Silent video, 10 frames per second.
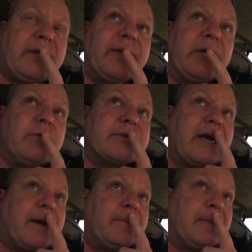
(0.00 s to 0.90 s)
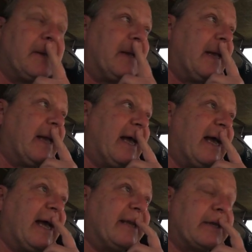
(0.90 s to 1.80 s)
They don't come
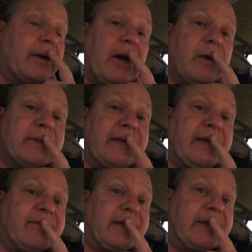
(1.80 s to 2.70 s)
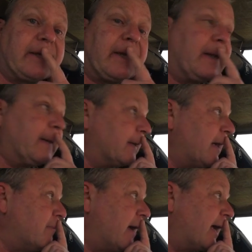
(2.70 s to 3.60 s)
and go home in the evening and then
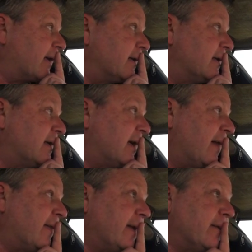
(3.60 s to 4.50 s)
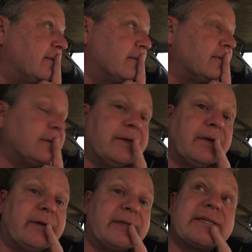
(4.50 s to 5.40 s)
come back, and then, you
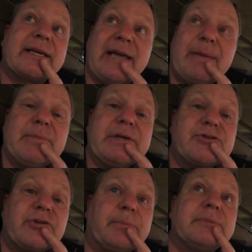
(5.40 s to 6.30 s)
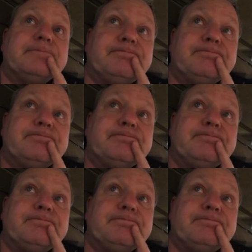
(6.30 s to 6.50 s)
know, it's a camping trip.